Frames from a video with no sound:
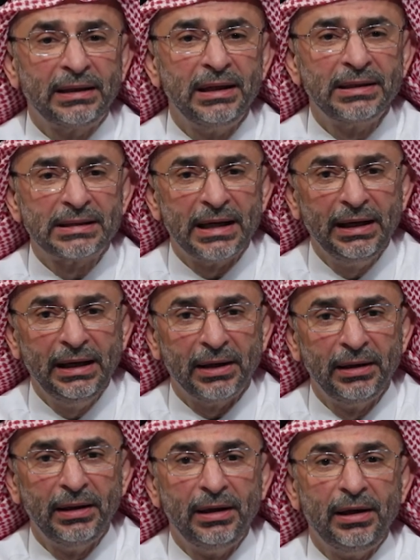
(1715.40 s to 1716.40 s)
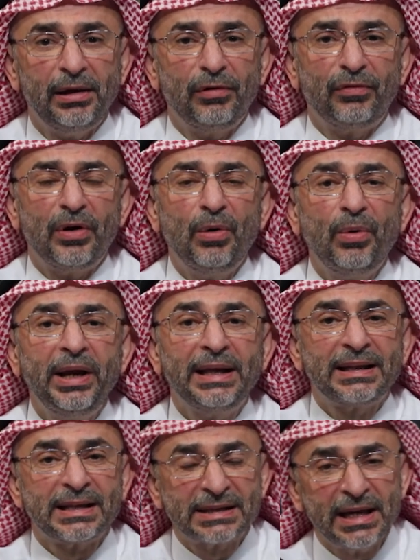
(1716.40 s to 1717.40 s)
Therefore, religion
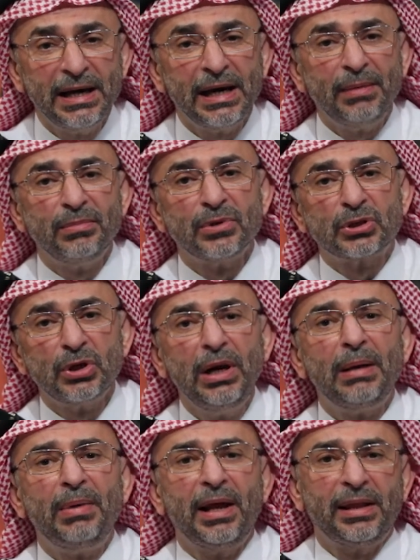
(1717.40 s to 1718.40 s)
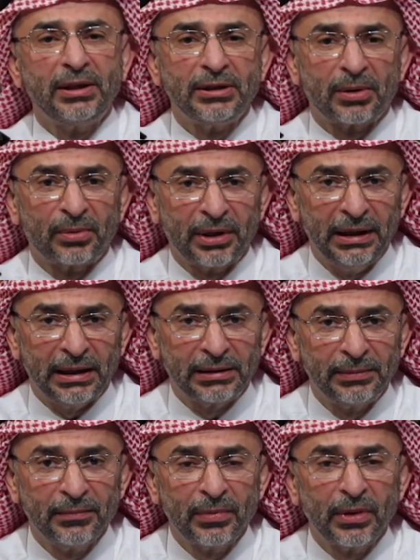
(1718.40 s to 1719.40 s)
is a necessity in man's
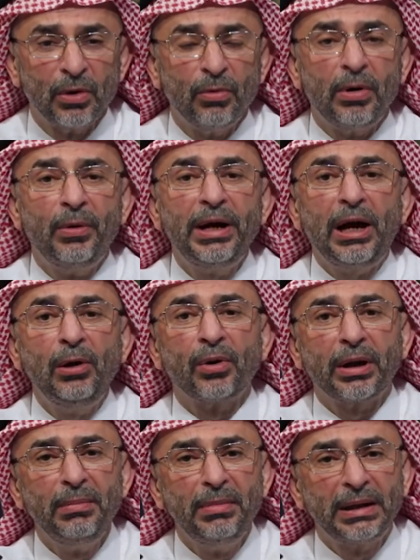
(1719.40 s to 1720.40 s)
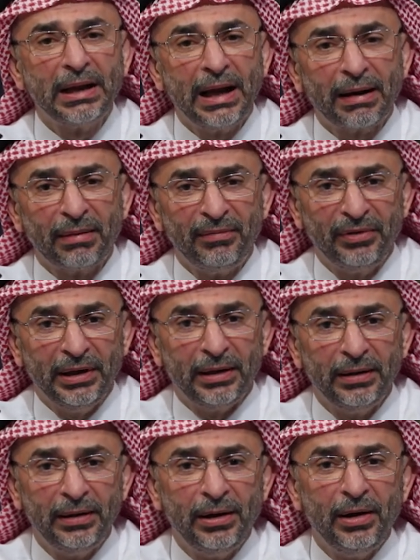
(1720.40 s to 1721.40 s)
life, standing at the pinnacle
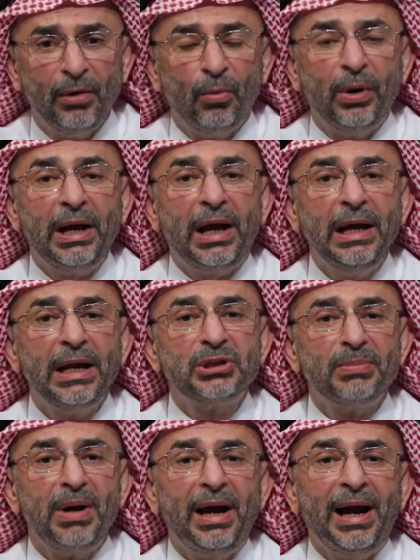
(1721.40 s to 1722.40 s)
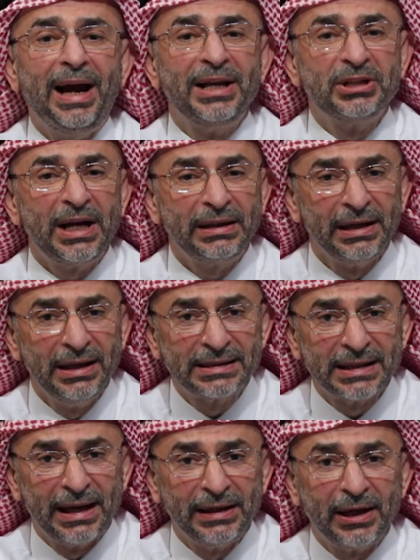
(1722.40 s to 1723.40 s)
of essential needs.
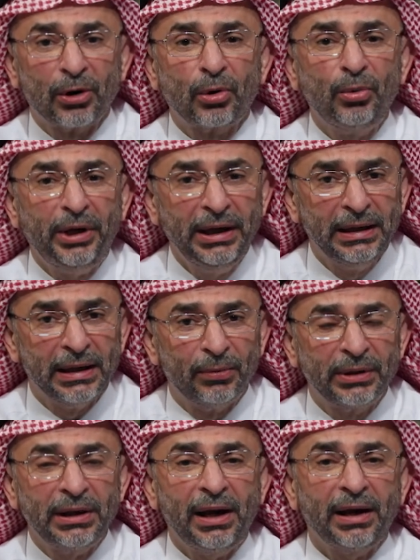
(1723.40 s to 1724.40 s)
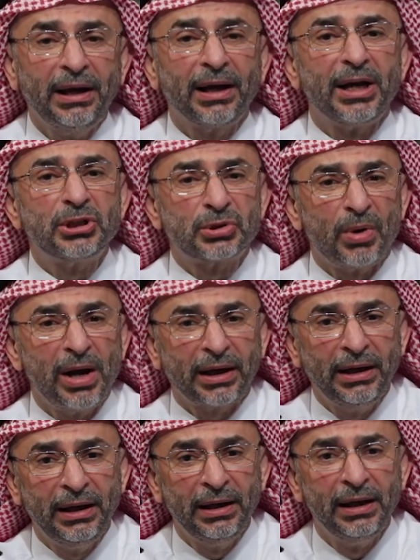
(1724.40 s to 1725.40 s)
One of the most significant roles of
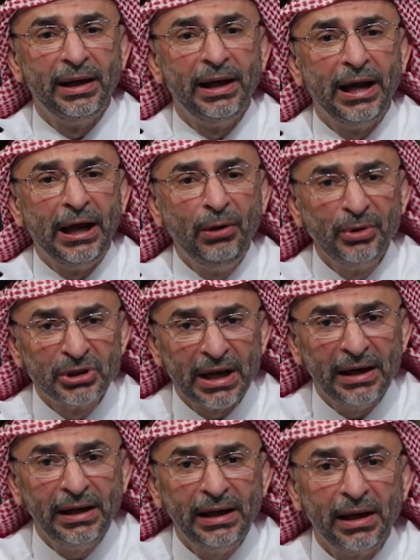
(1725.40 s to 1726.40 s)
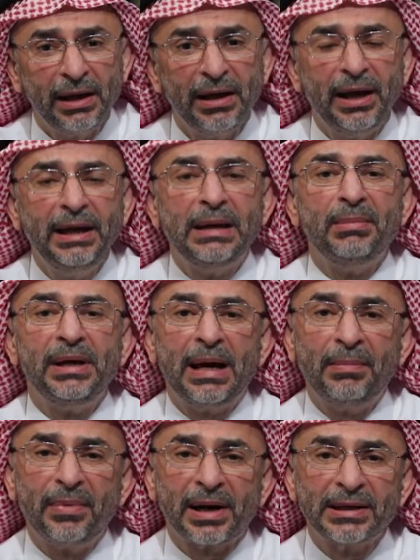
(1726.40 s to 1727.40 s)
religion is fulfilling a
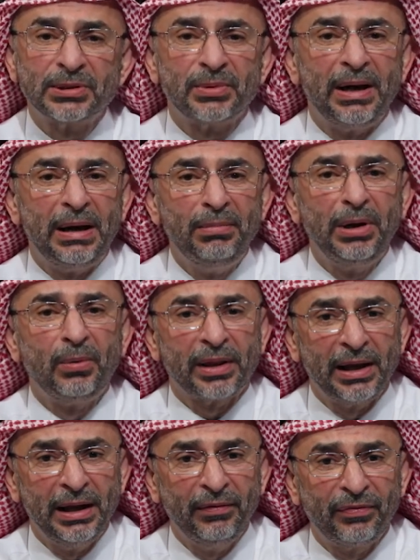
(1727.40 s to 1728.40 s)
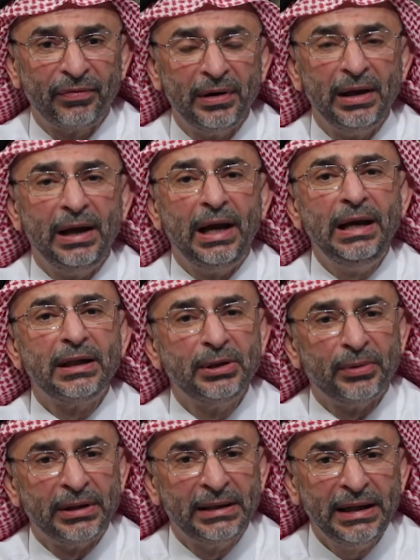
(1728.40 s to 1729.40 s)
person's spiritual needs
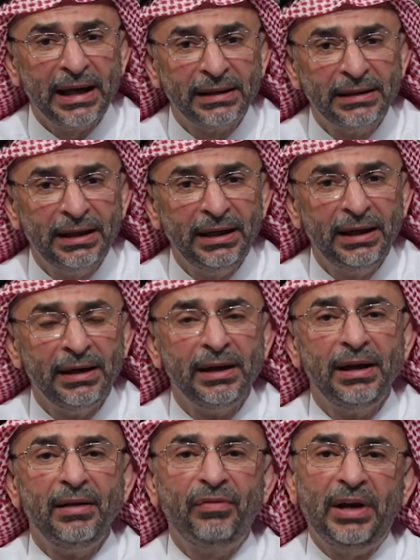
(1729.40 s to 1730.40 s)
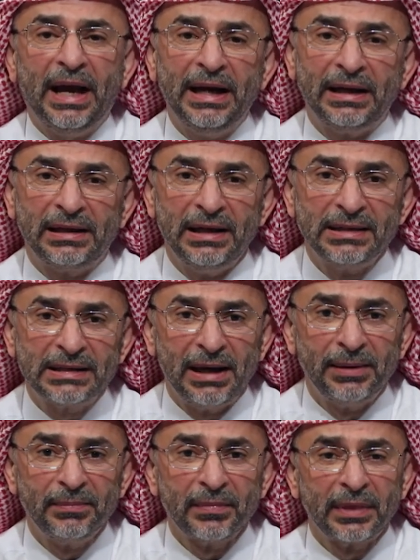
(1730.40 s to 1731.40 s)
and satisfying their inner
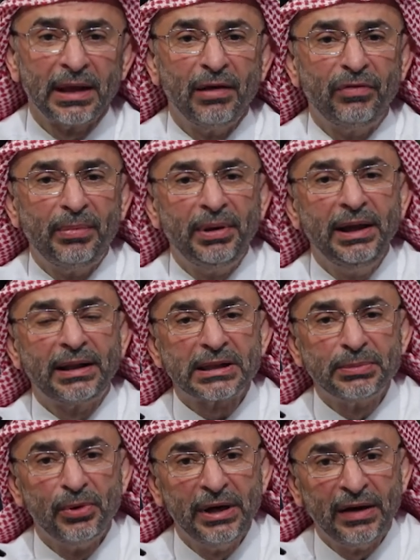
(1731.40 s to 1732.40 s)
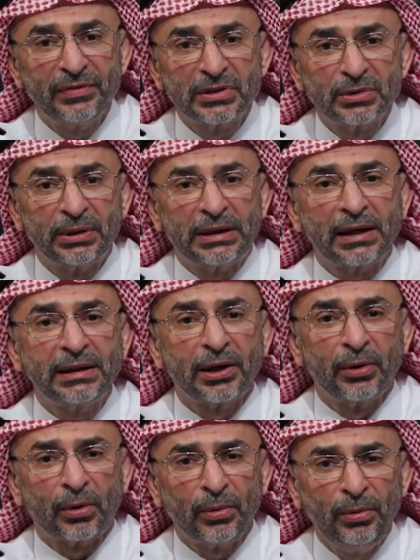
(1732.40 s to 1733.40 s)
longings. Through religion,
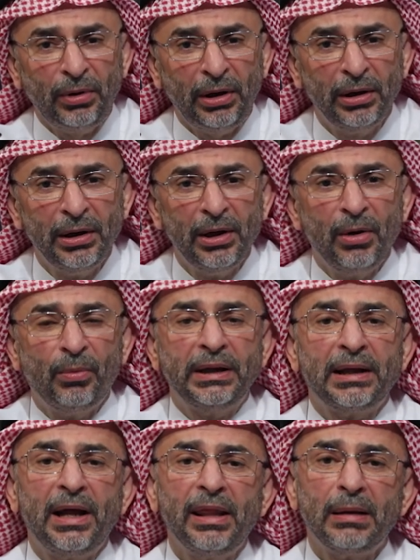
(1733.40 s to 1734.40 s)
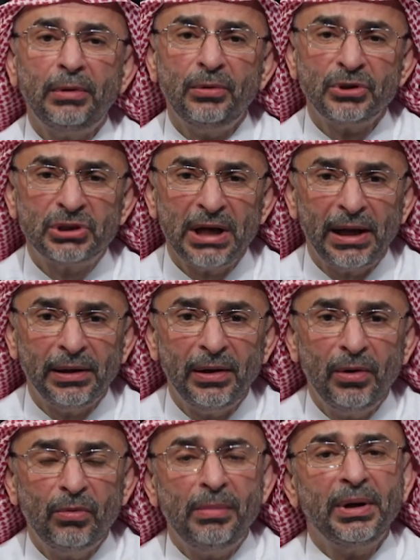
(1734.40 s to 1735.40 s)
souls are elevated,
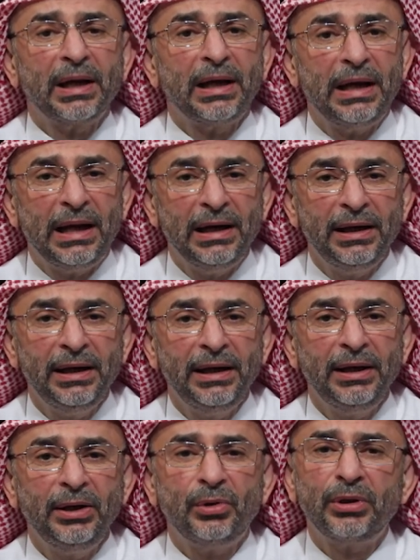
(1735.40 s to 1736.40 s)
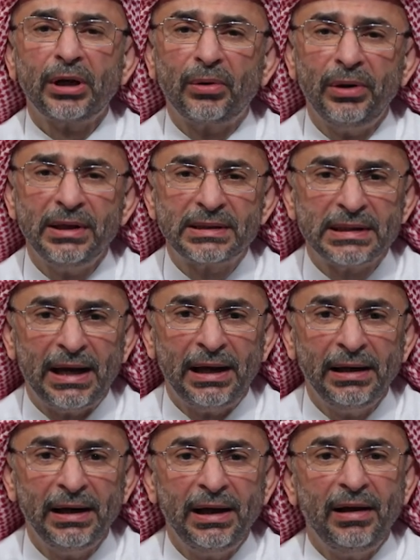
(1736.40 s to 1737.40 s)
spirits are refined,
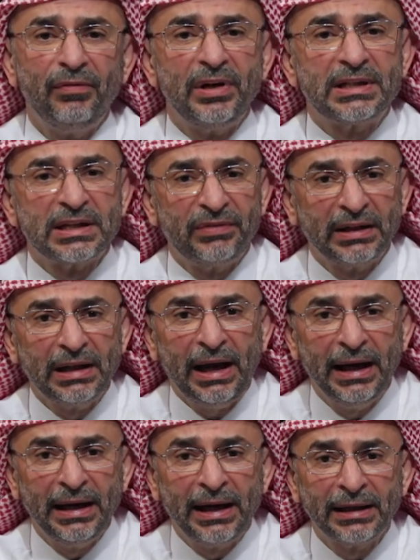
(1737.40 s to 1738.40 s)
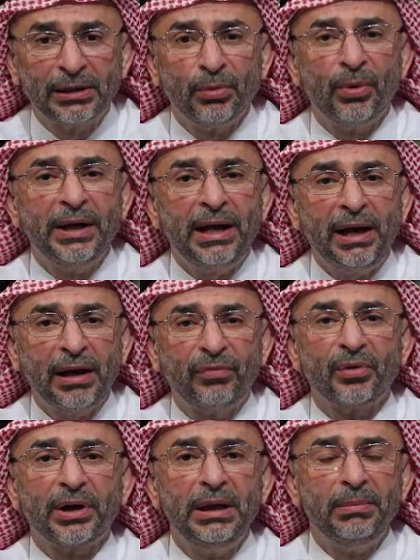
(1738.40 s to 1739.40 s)
and emotions are purified.
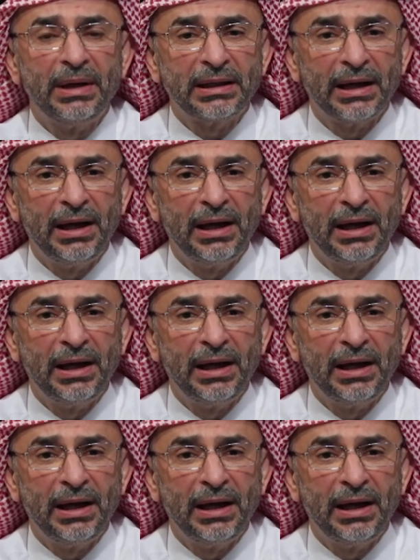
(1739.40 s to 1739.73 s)
It